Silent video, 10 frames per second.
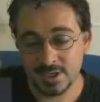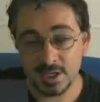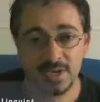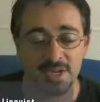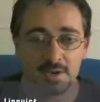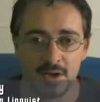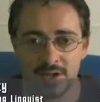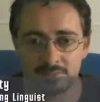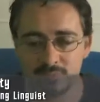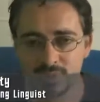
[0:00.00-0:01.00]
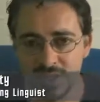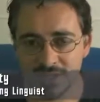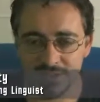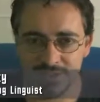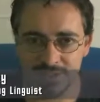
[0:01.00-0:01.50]
Hello again, I'm
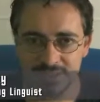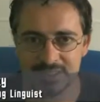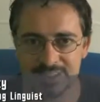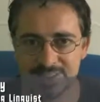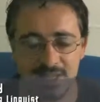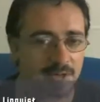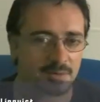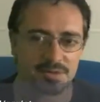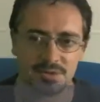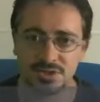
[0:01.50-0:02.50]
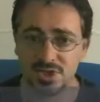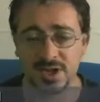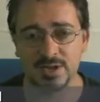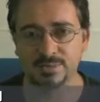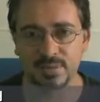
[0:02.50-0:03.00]
Blunty. Language,
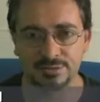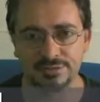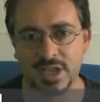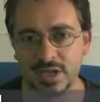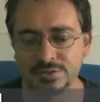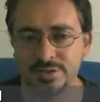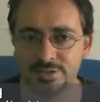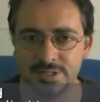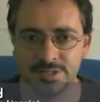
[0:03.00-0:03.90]
I'm a fan of it.